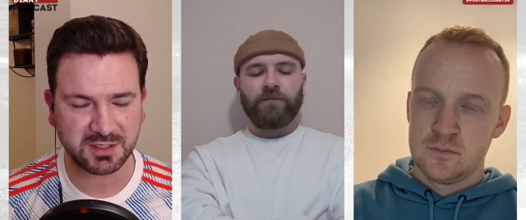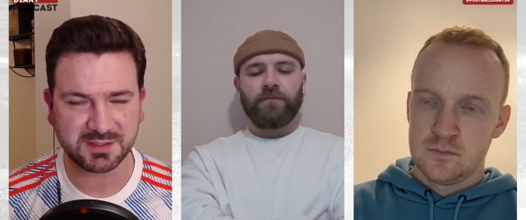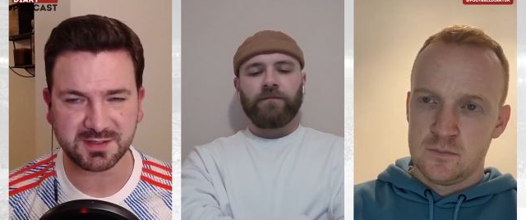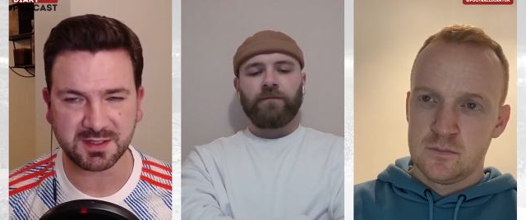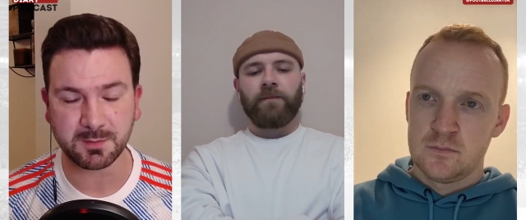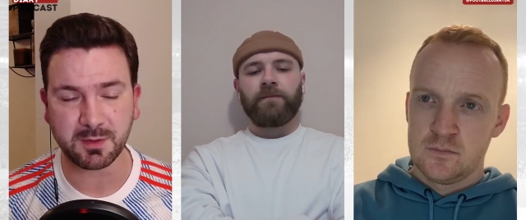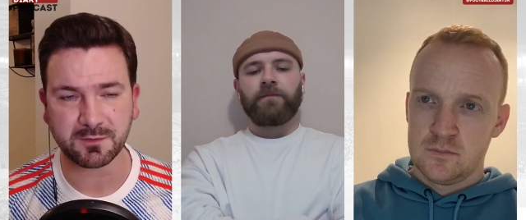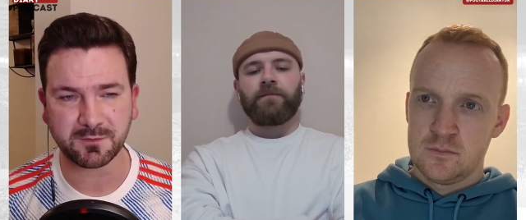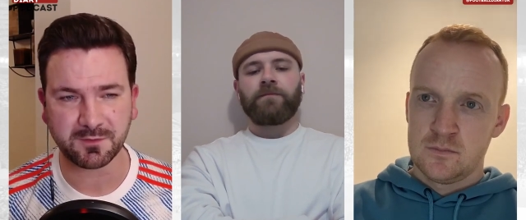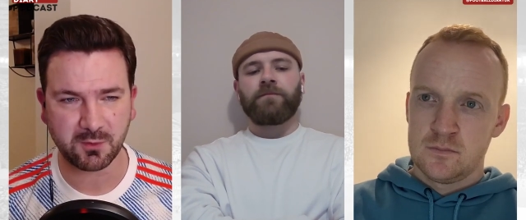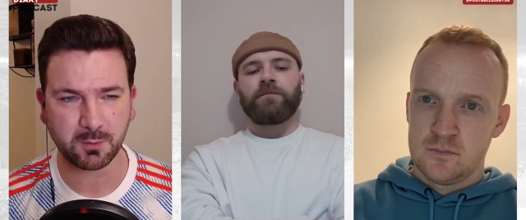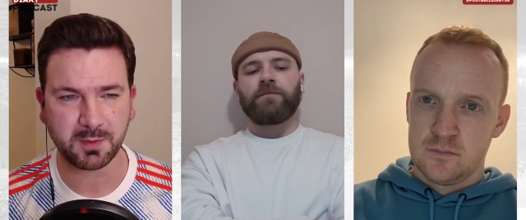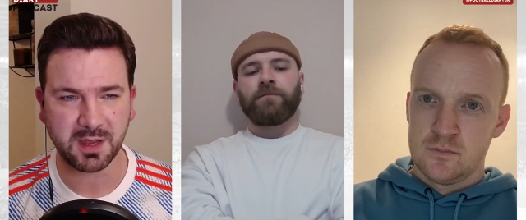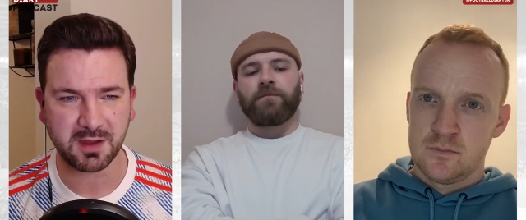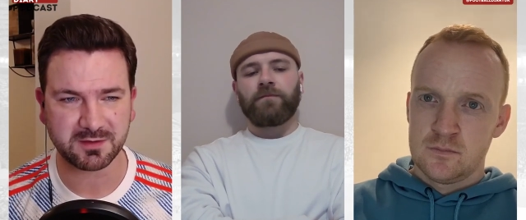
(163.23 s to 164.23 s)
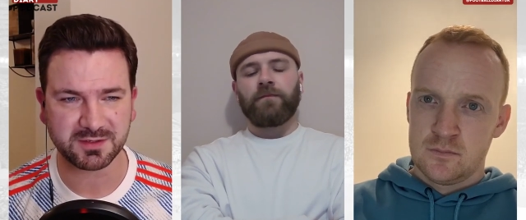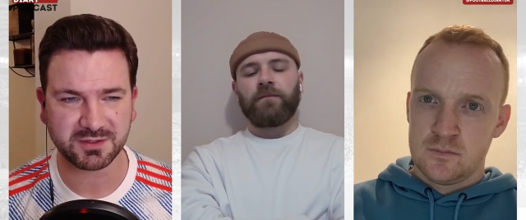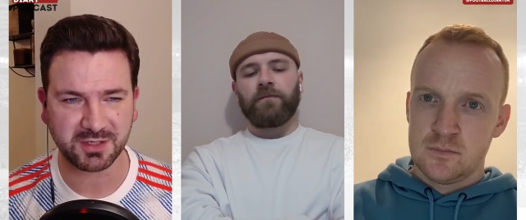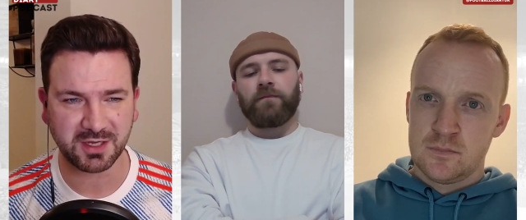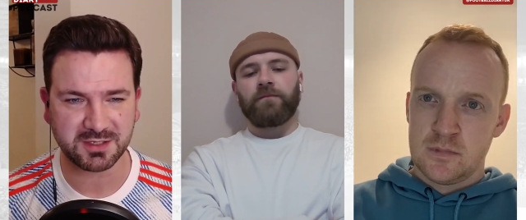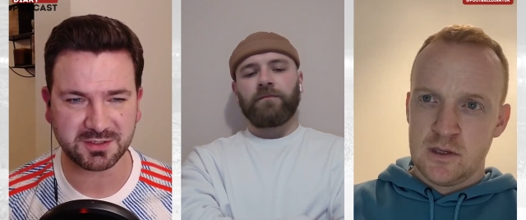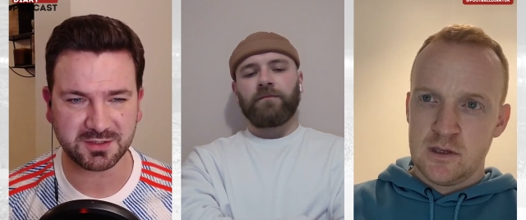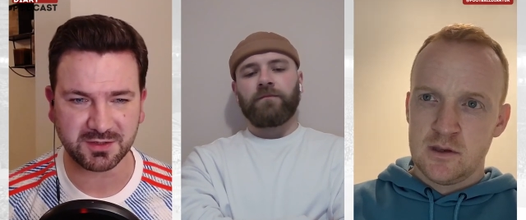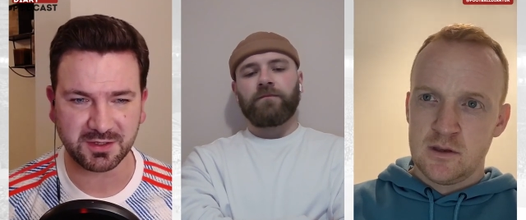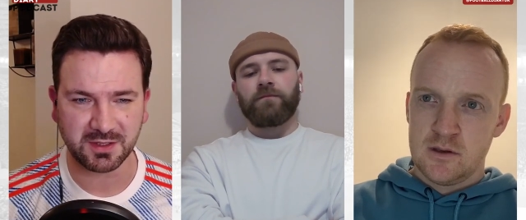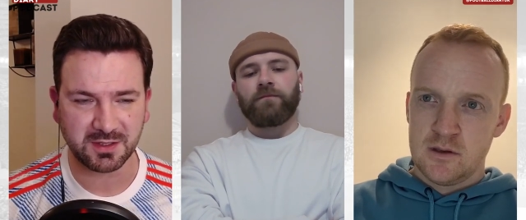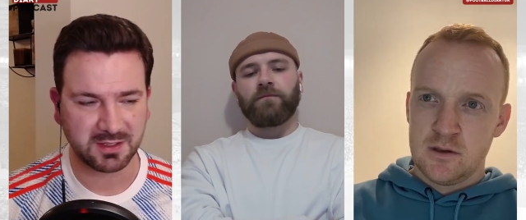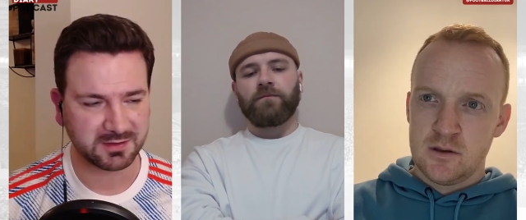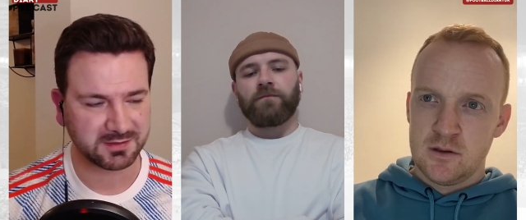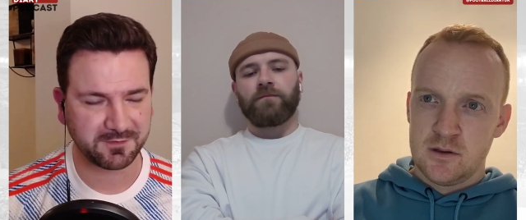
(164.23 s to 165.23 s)
Speaker 1: you see the midfield pairings changing,
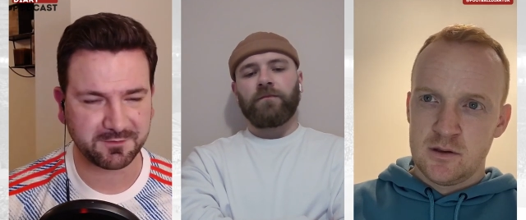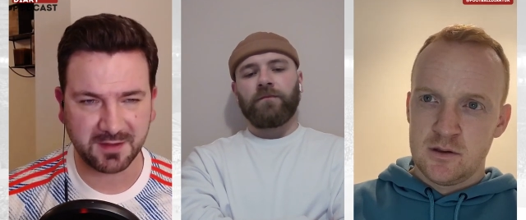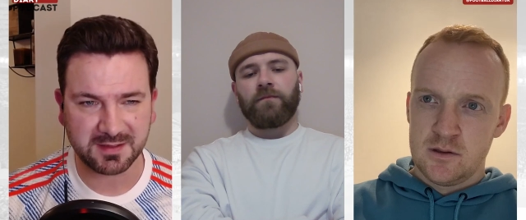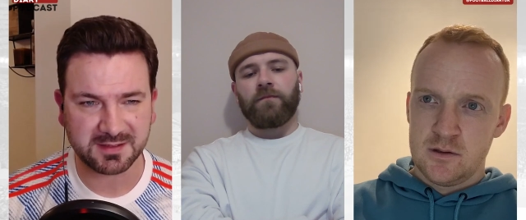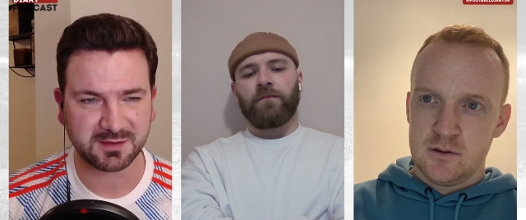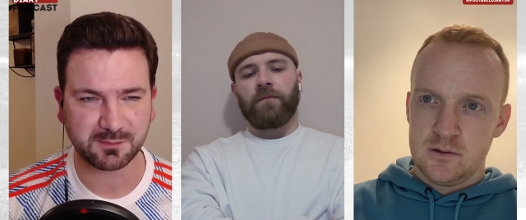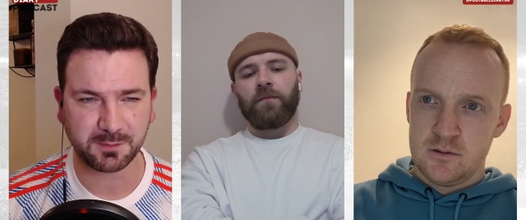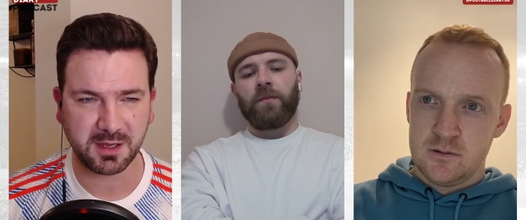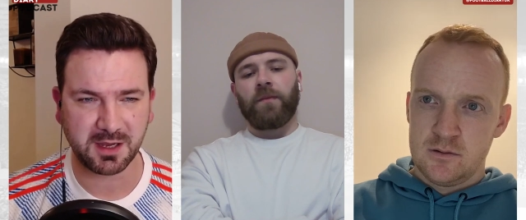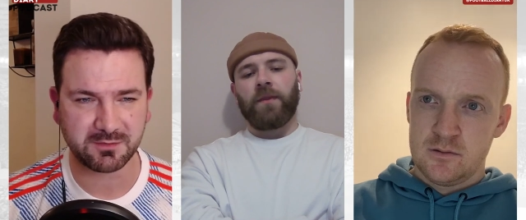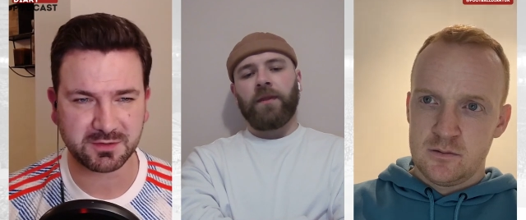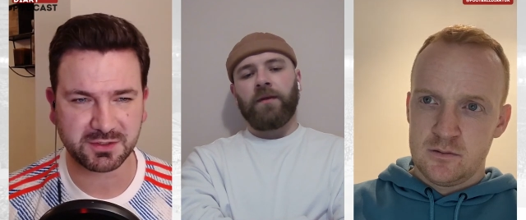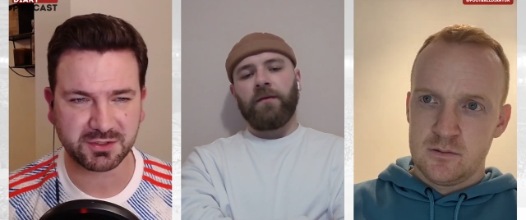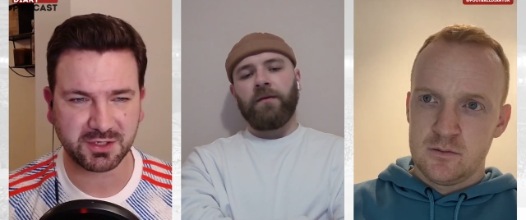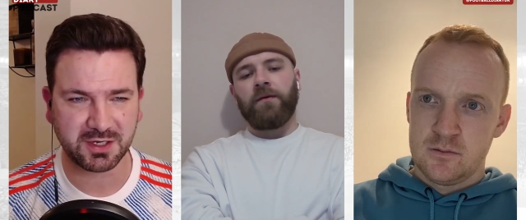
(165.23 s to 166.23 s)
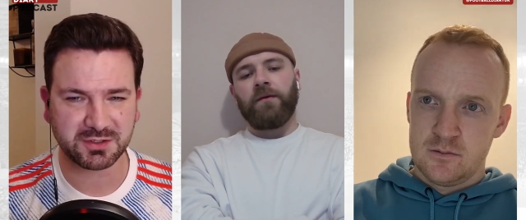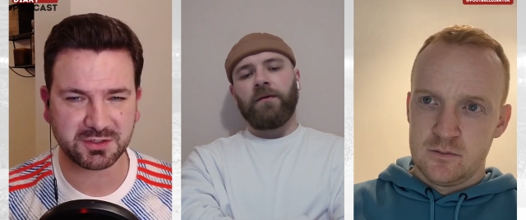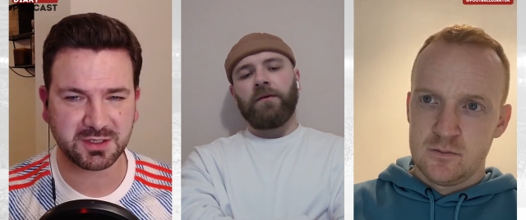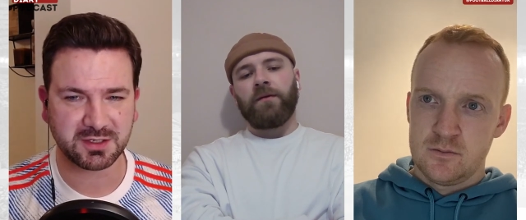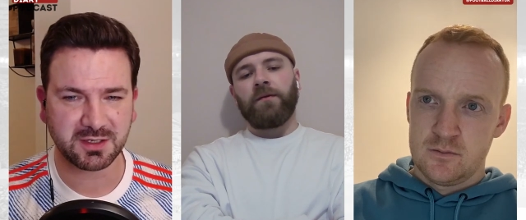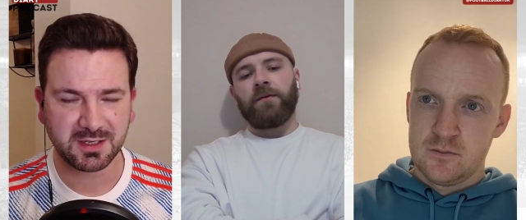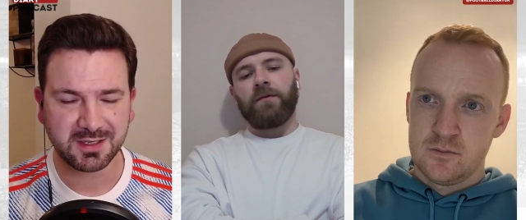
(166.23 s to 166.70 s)
the defensive pairings changing,